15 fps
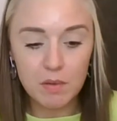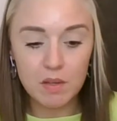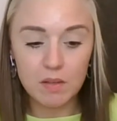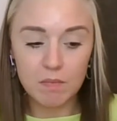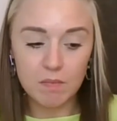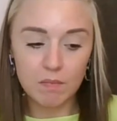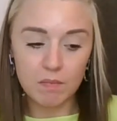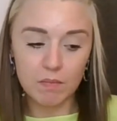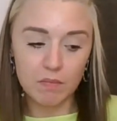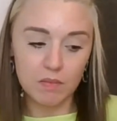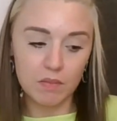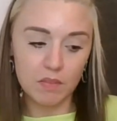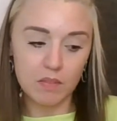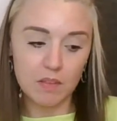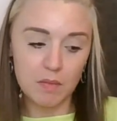but
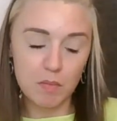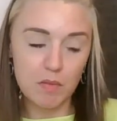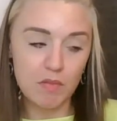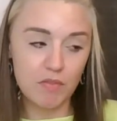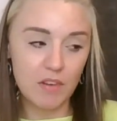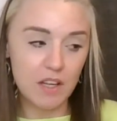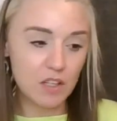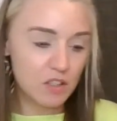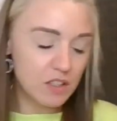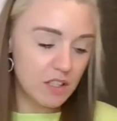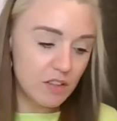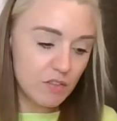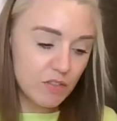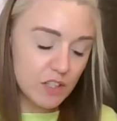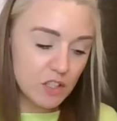I've been fine on the
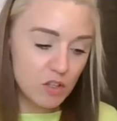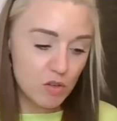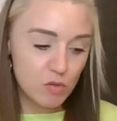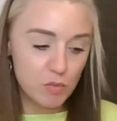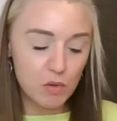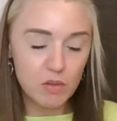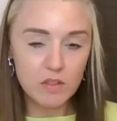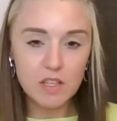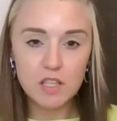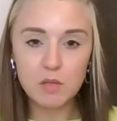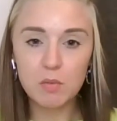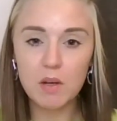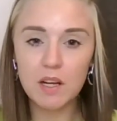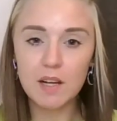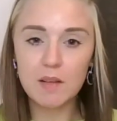other videos, but on this
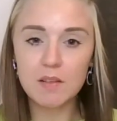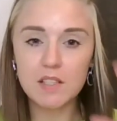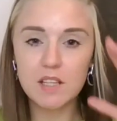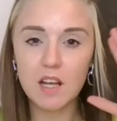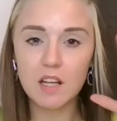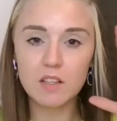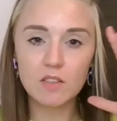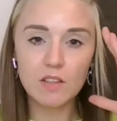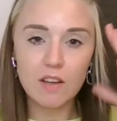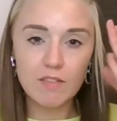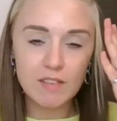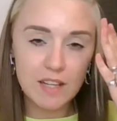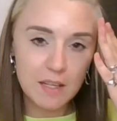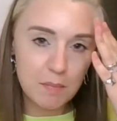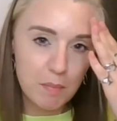one I sat and have
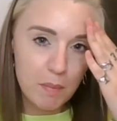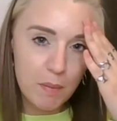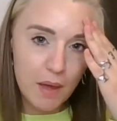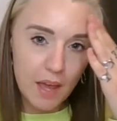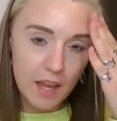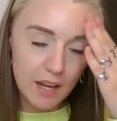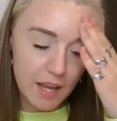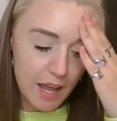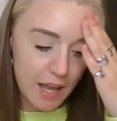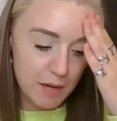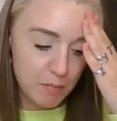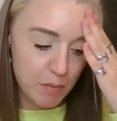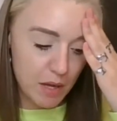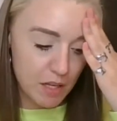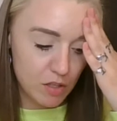like pain,
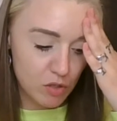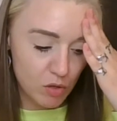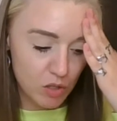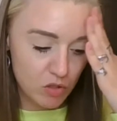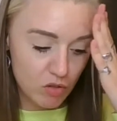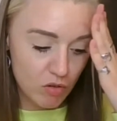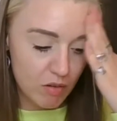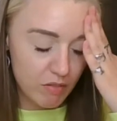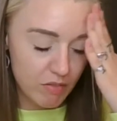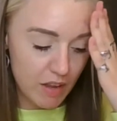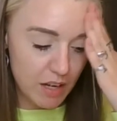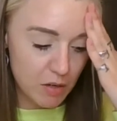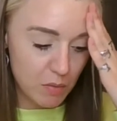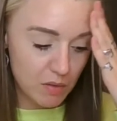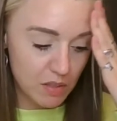head pain. So I don't know if
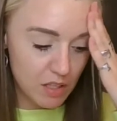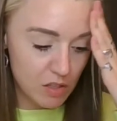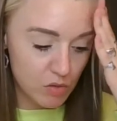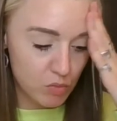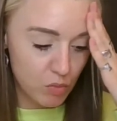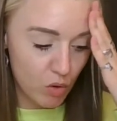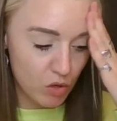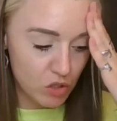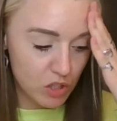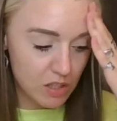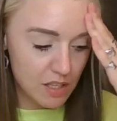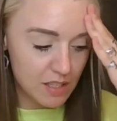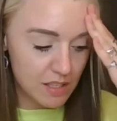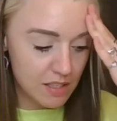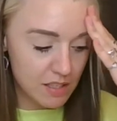anyone that's watching
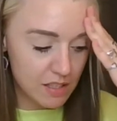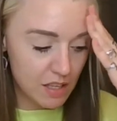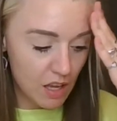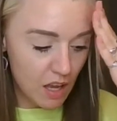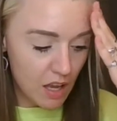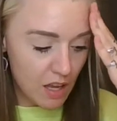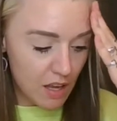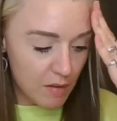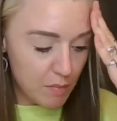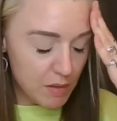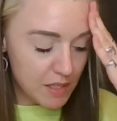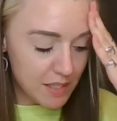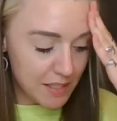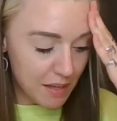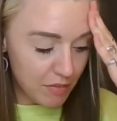this has
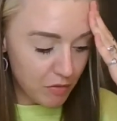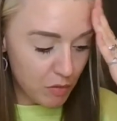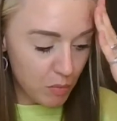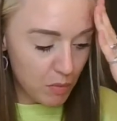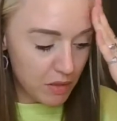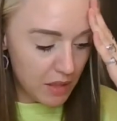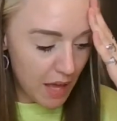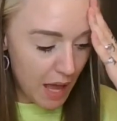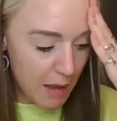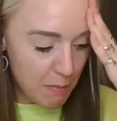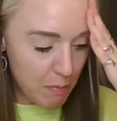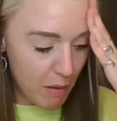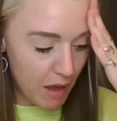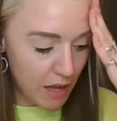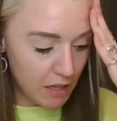been suffering with head
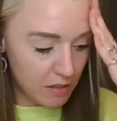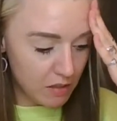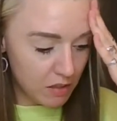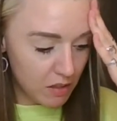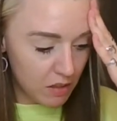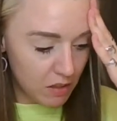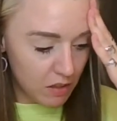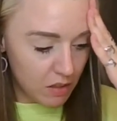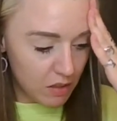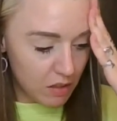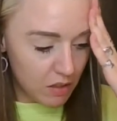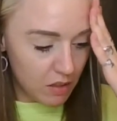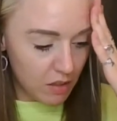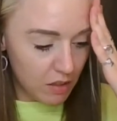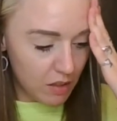pain
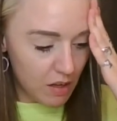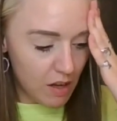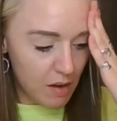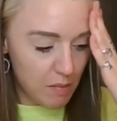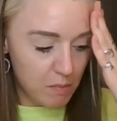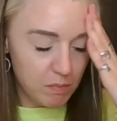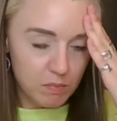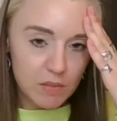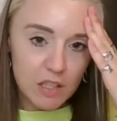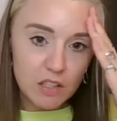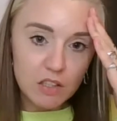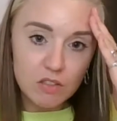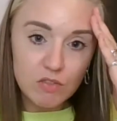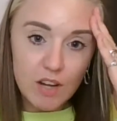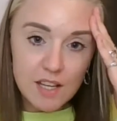um, that
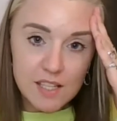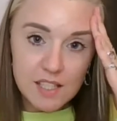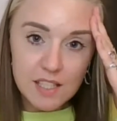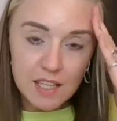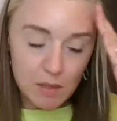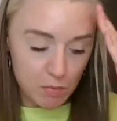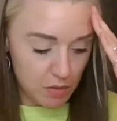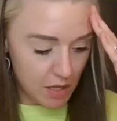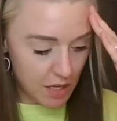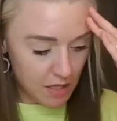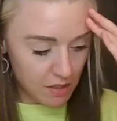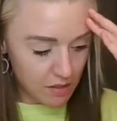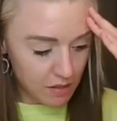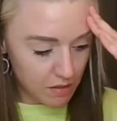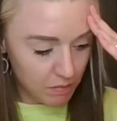could resonate with
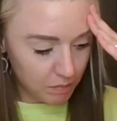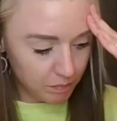this